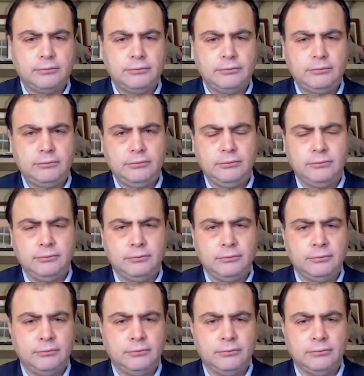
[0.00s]

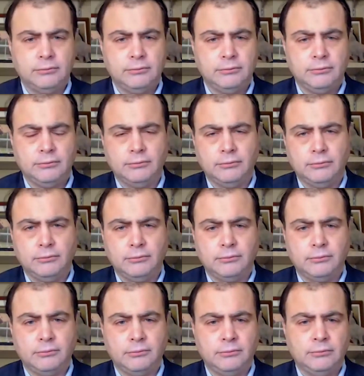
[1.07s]

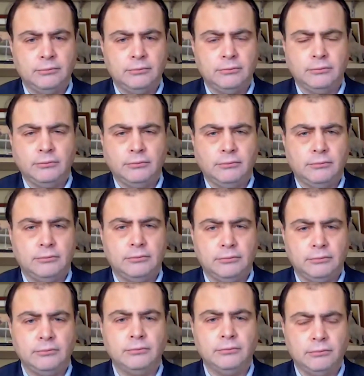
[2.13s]

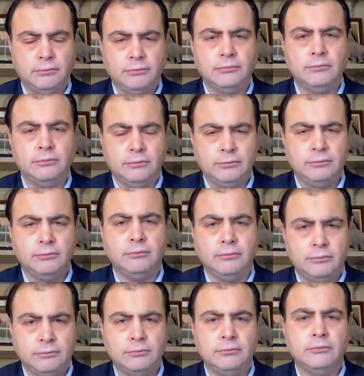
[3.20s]

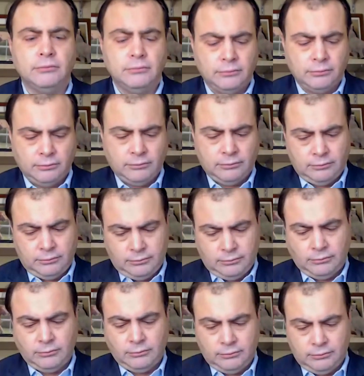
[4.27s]

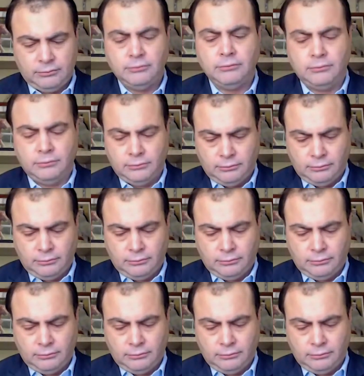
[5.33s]
[no speech]